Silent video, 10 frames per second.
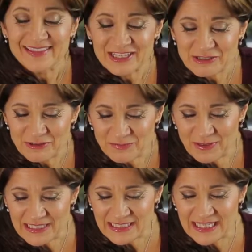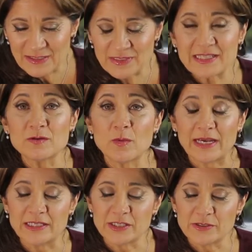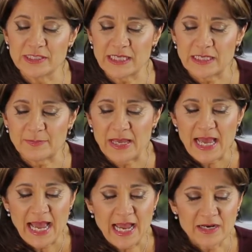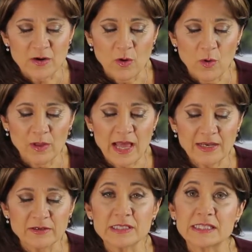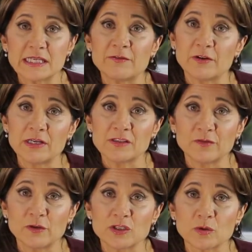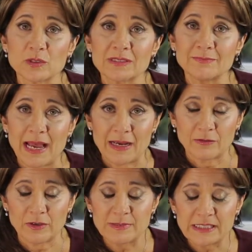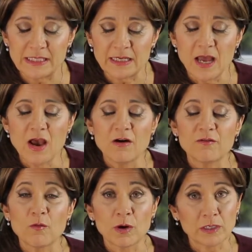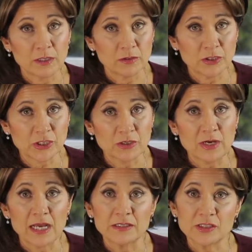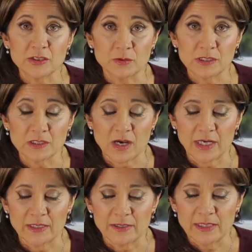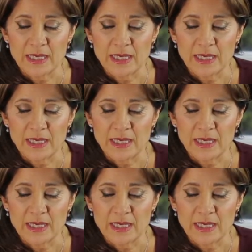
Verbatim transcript: The truth was, he was in way too deep, and all I could see for his future was bankruptcy, foreclosure, and suicide.